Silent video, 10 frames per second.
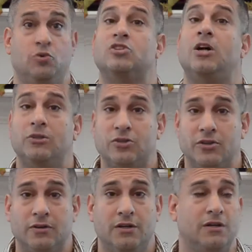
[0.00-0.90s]
culture.
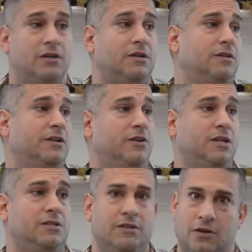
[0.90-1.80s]
You
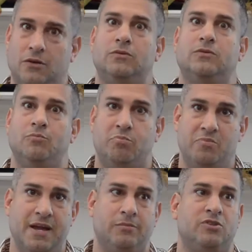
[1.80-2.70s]
need to
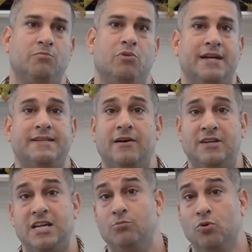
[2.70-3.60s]
be able to break down
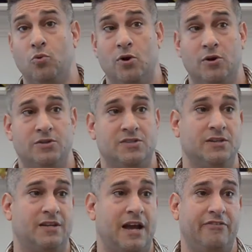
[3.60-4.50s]
Hebrew words.
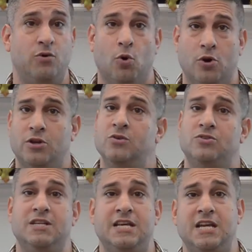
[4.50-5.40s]
Every word
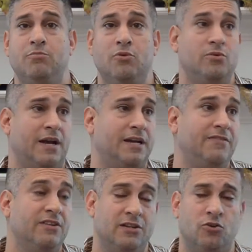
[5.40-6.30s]
used in Hebrew and
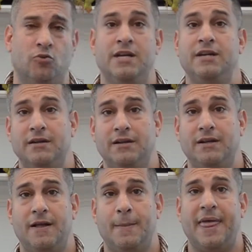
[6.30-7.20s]
even in Greek
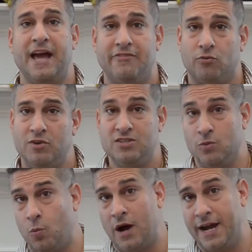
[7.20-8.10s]
have a reason
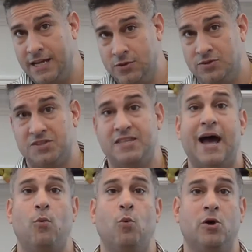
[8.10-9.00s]
why it uses
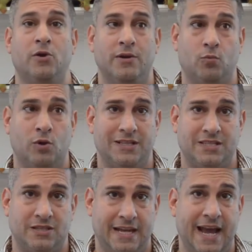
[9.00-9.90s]
that word and what it's
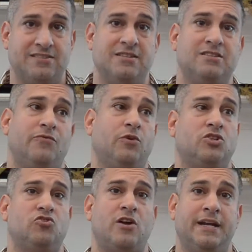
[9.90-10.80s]
the essence of what
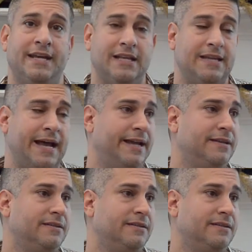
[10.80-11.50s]
it's trying to get at.